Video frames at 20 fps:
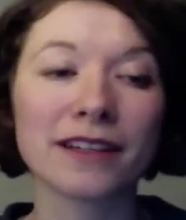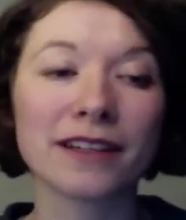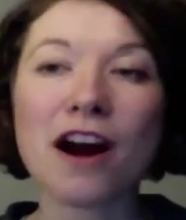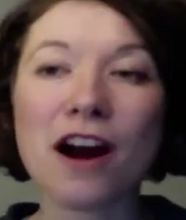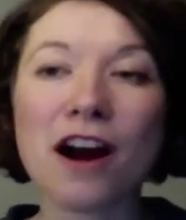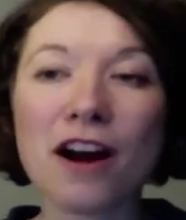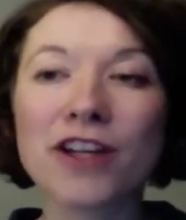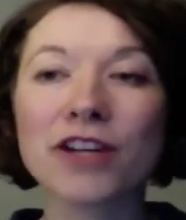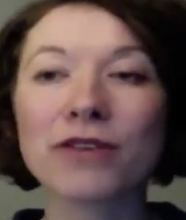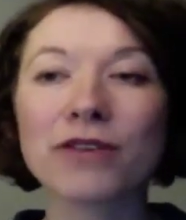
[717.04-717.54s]

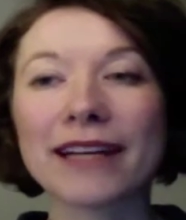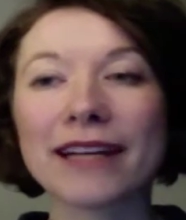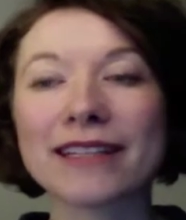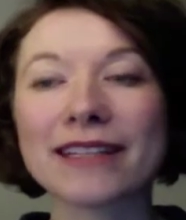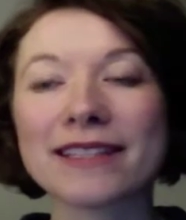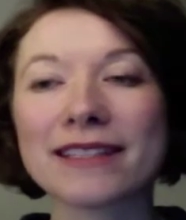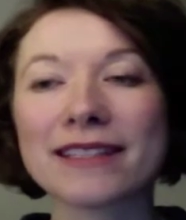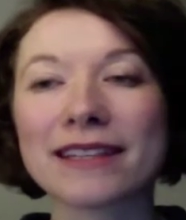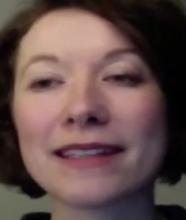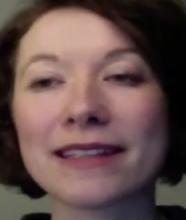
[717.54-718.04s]
And there
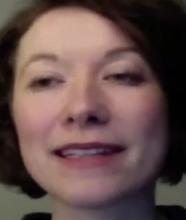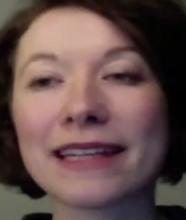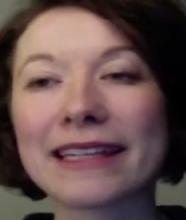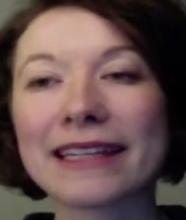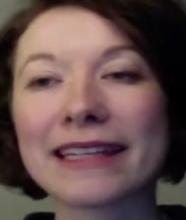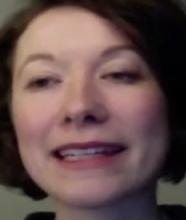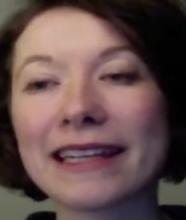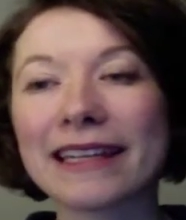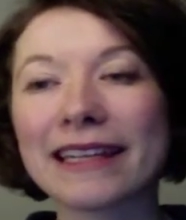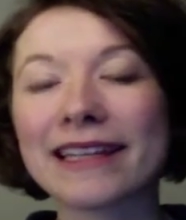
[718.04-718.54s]
are
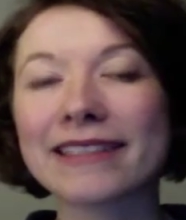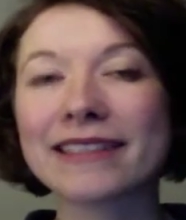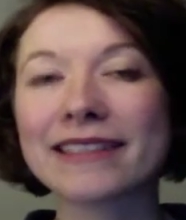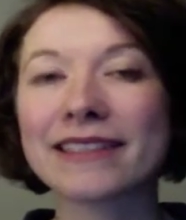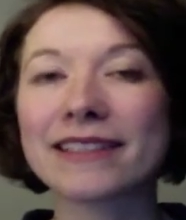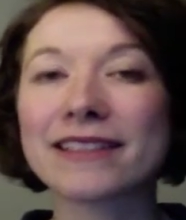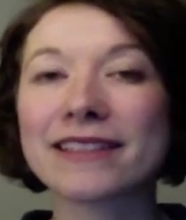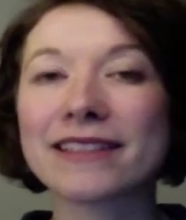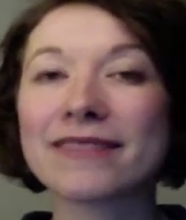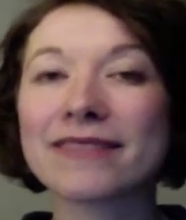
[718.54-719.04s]
UX
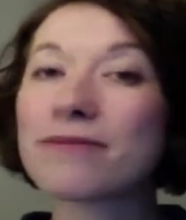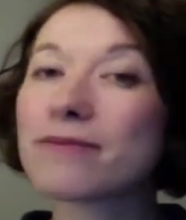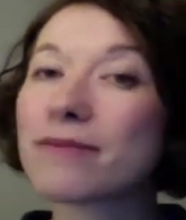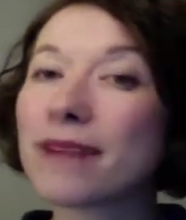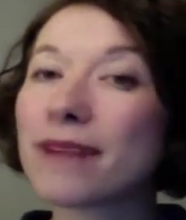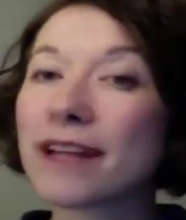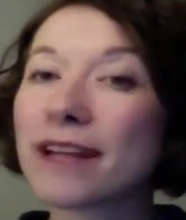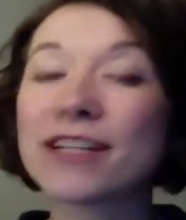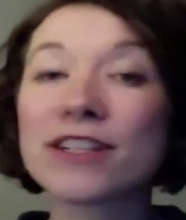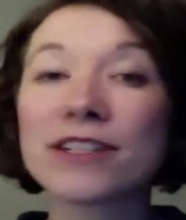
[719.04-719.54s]
techniques
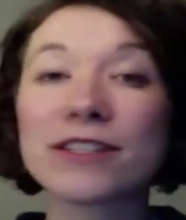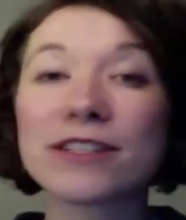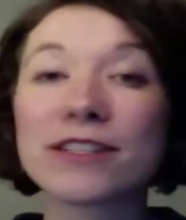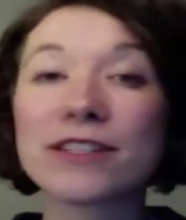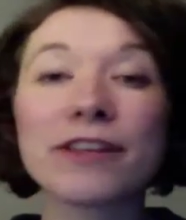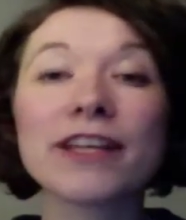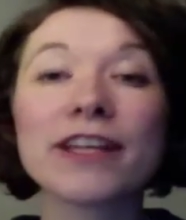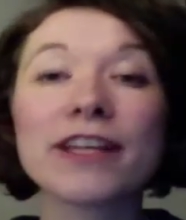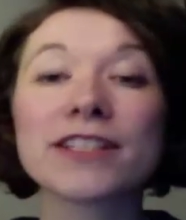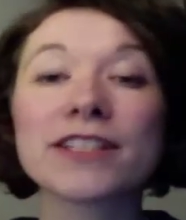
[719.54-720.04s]
and
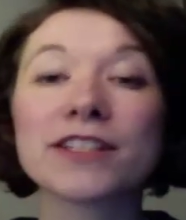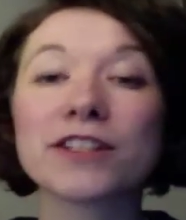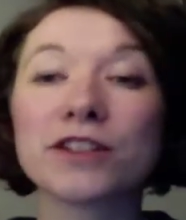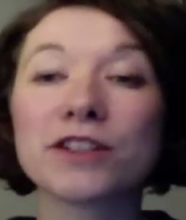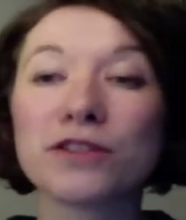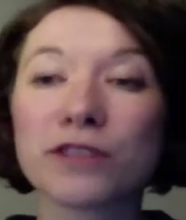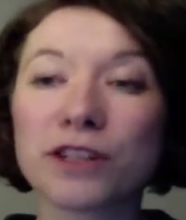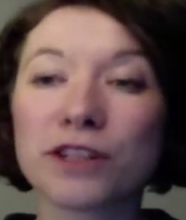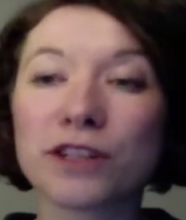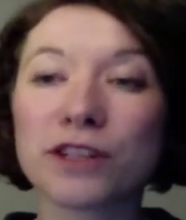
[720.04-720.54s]
ideas, things
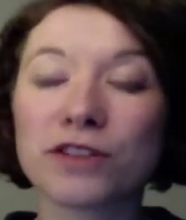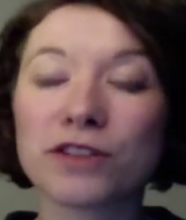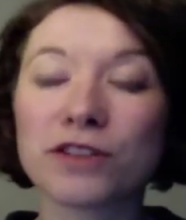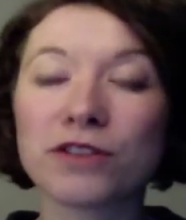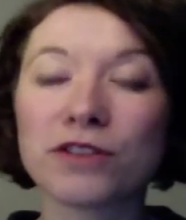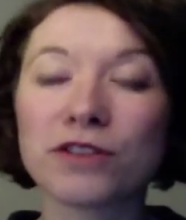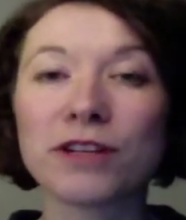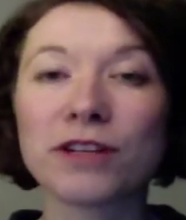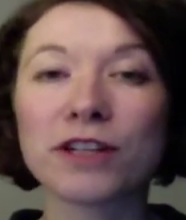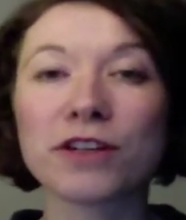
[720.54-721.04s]
that you can
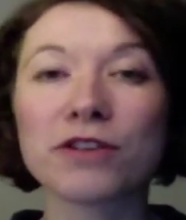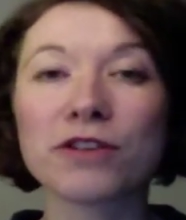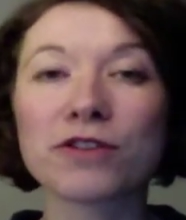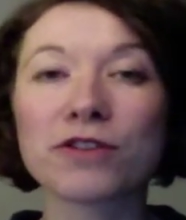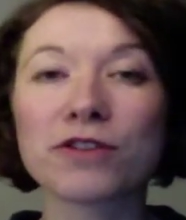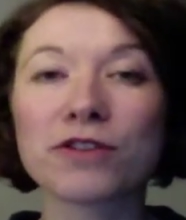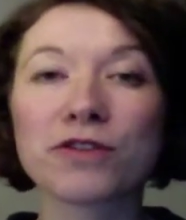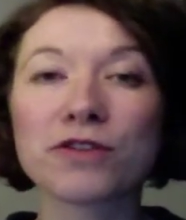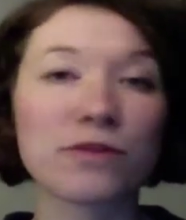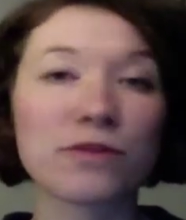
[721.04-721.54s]
do that
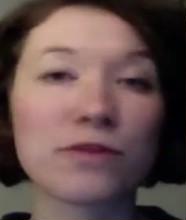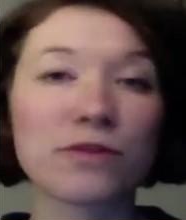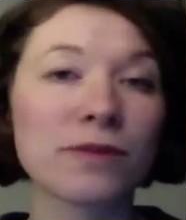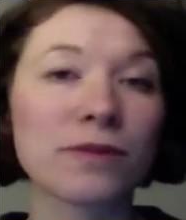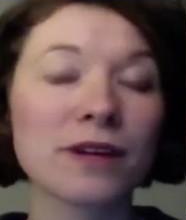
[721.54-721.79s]
goes from